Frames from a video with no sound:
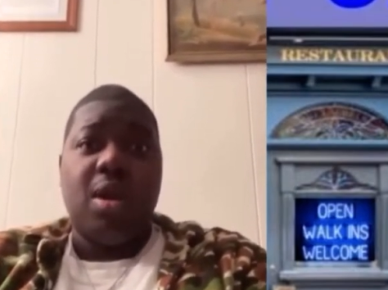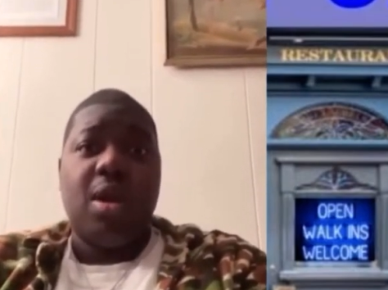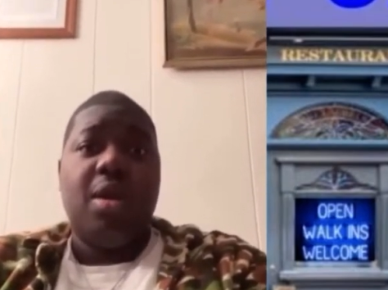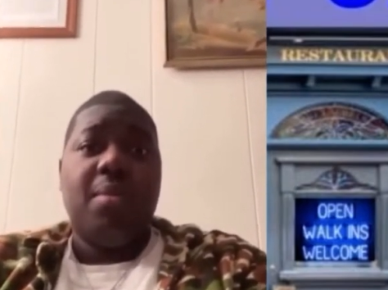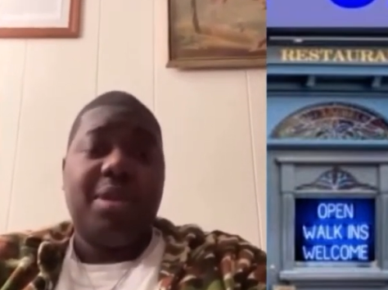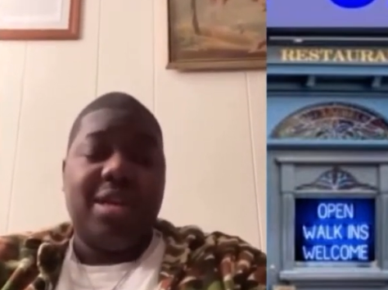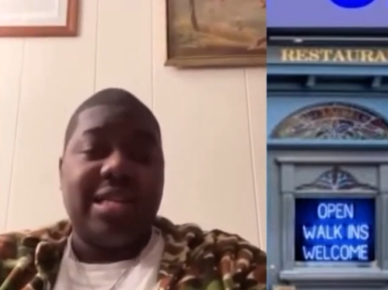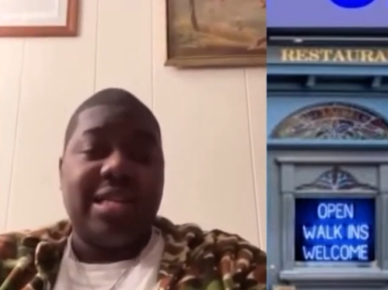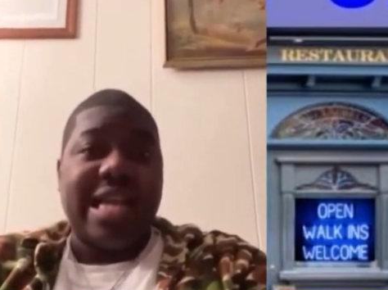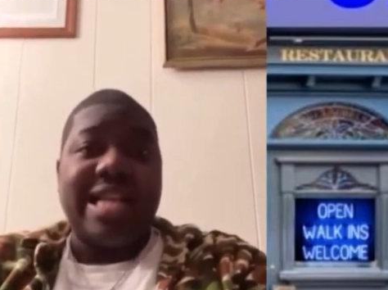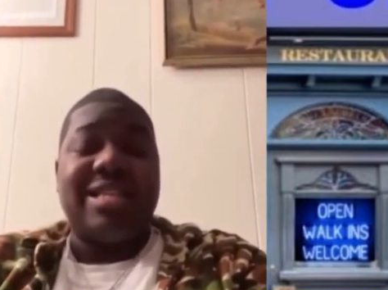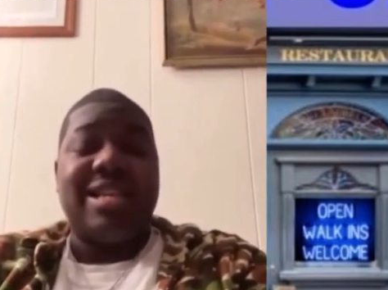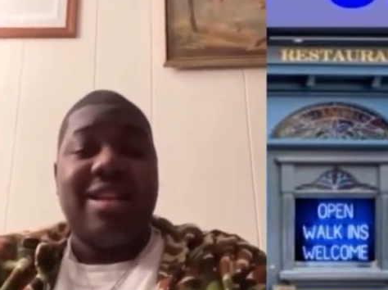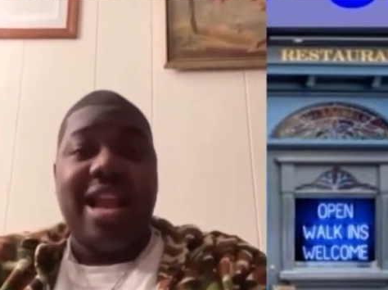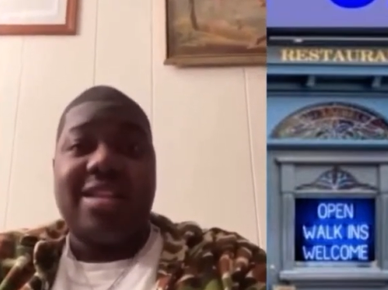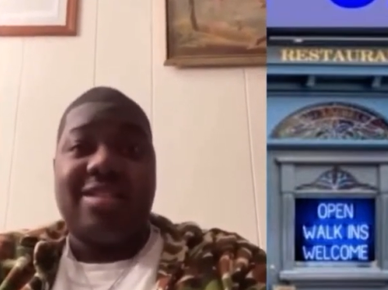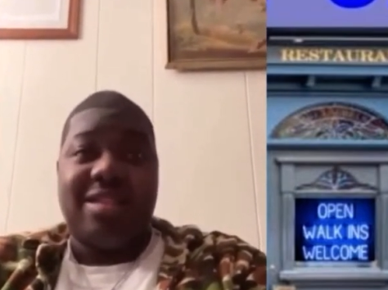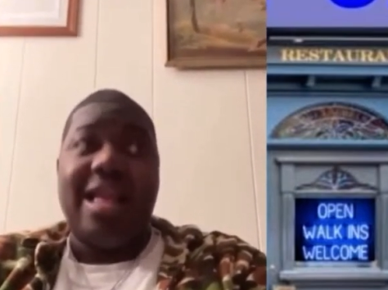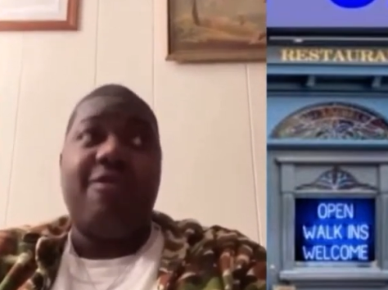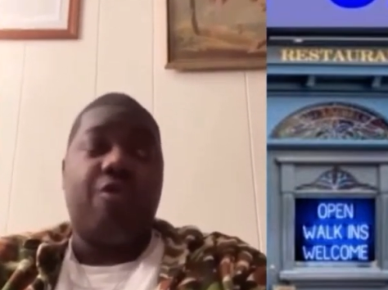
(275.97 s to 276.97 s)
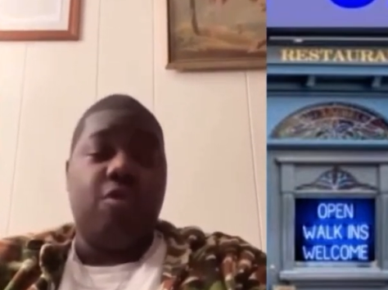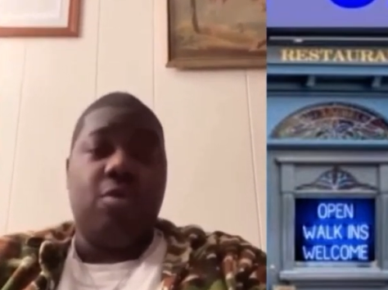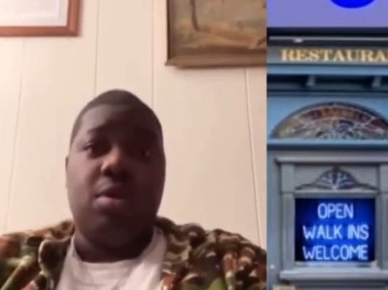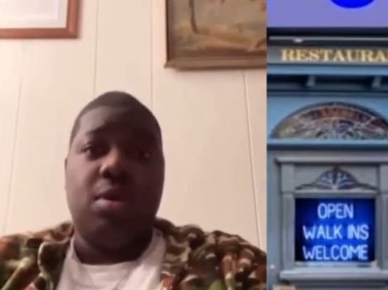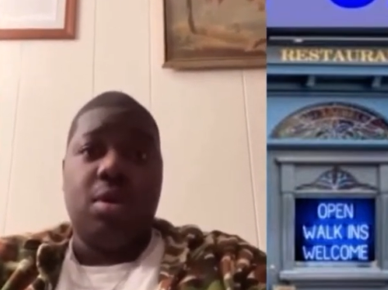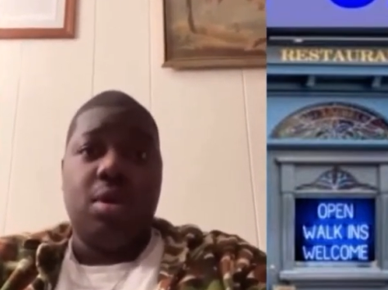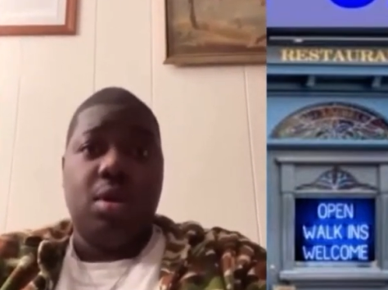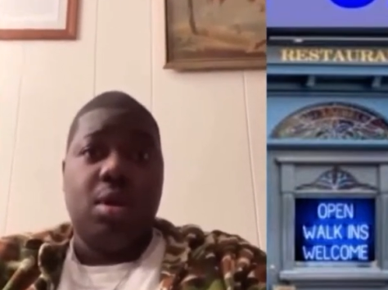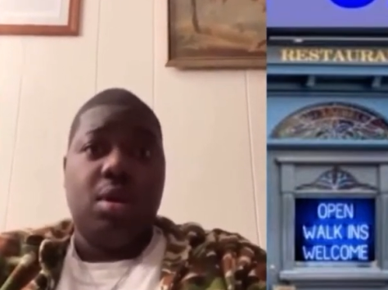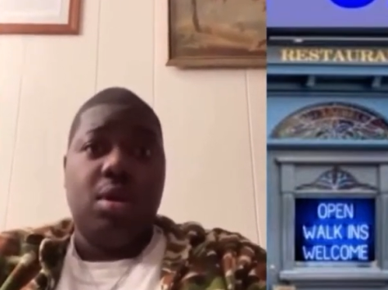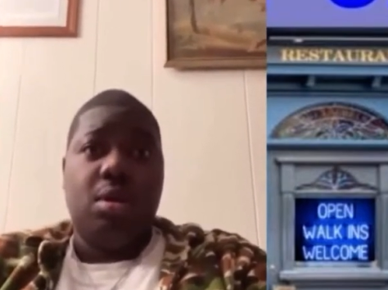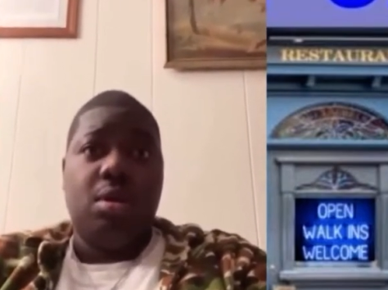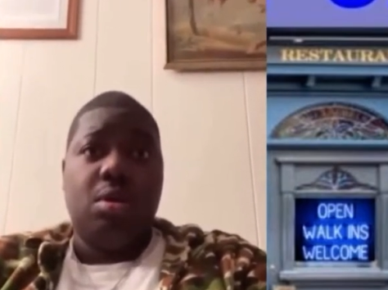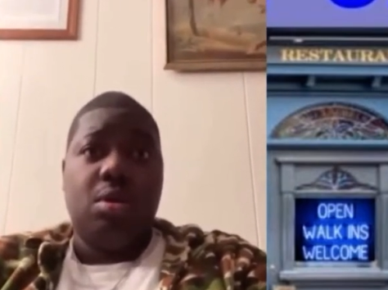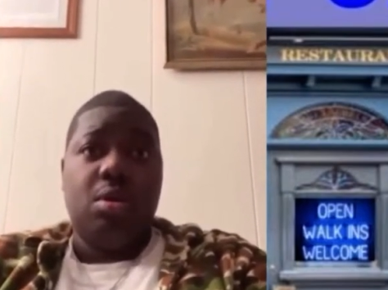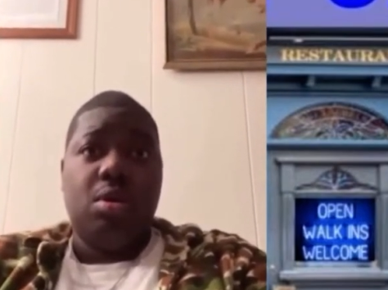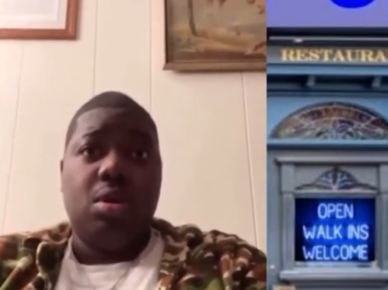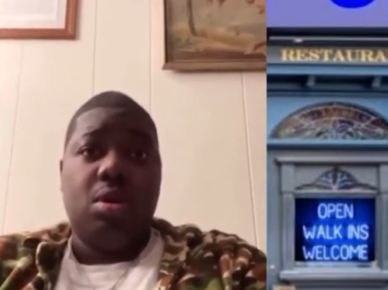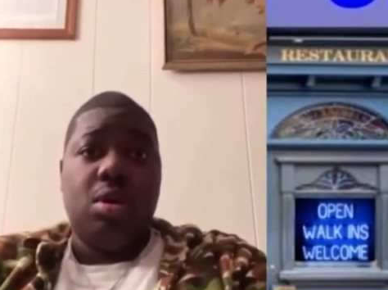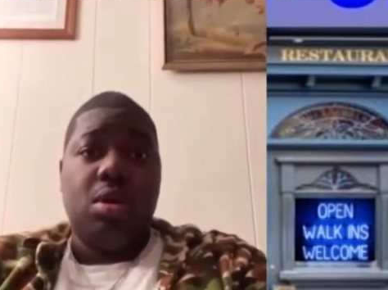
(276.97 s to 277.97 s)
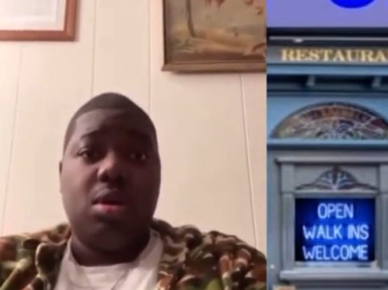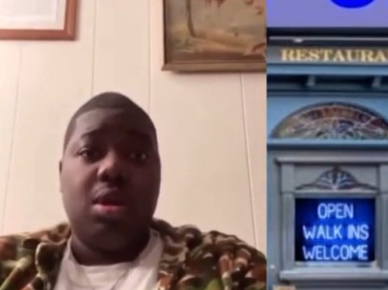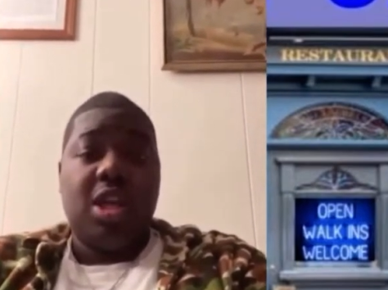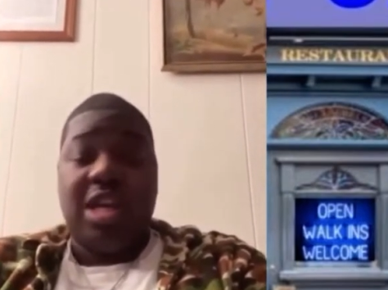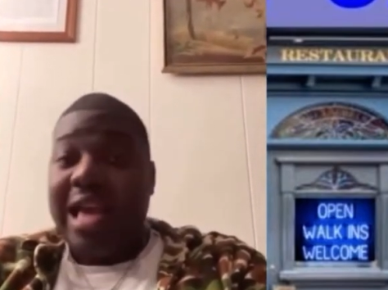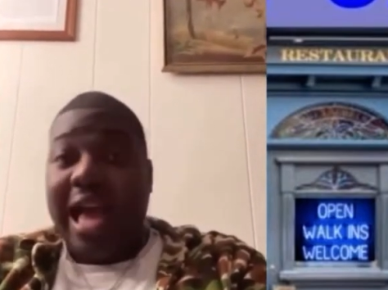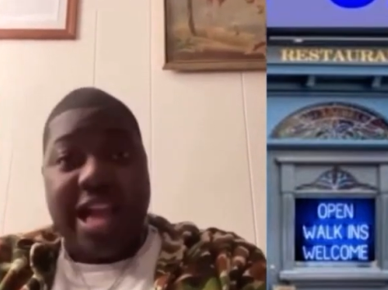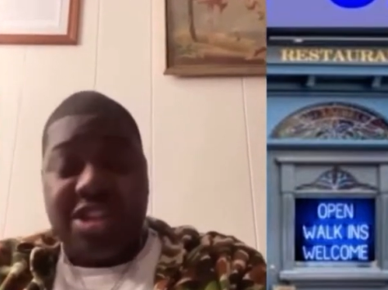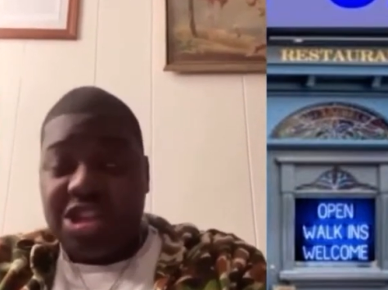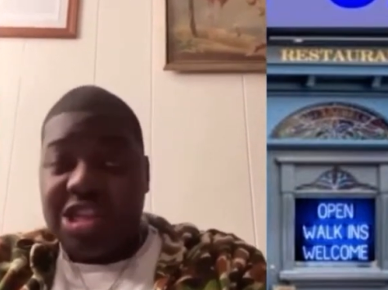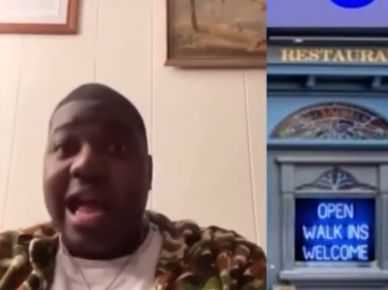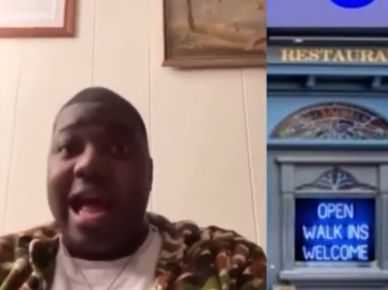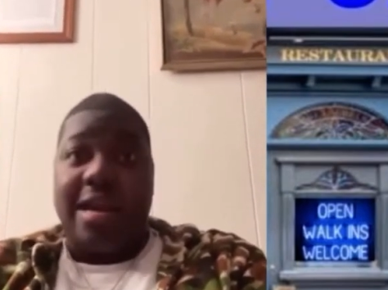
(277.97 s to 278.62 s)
because that's the next level. He got shot.